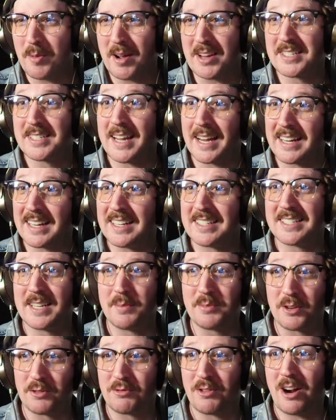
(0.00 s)
second
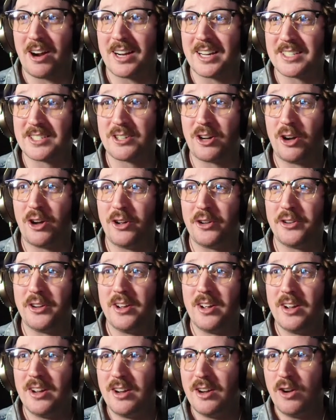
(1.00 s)
attempt of rock. It's called
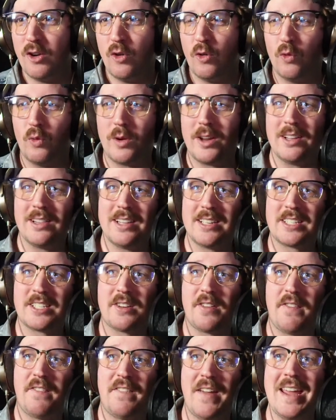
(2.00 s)

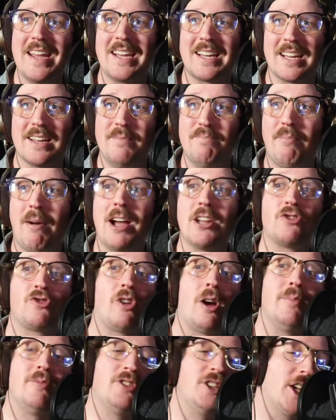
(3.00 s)
Realist Fake. Might
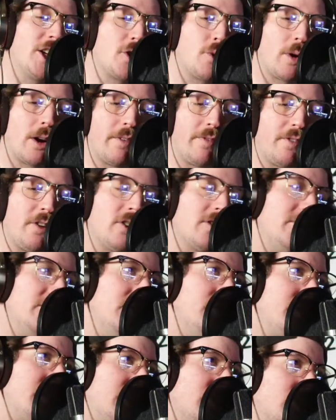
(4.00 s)
drop January 1st,
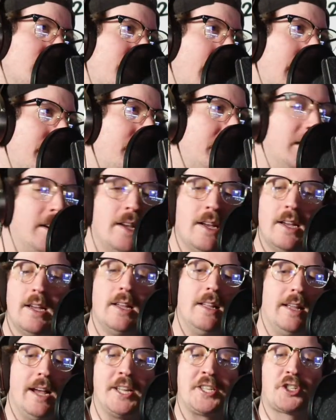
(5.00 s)
New Year's, baby.
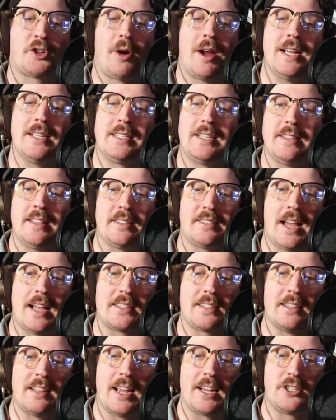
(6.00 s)
That's crazy
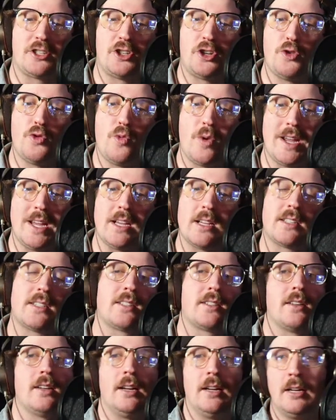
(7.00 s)
that's in like 2 weeks.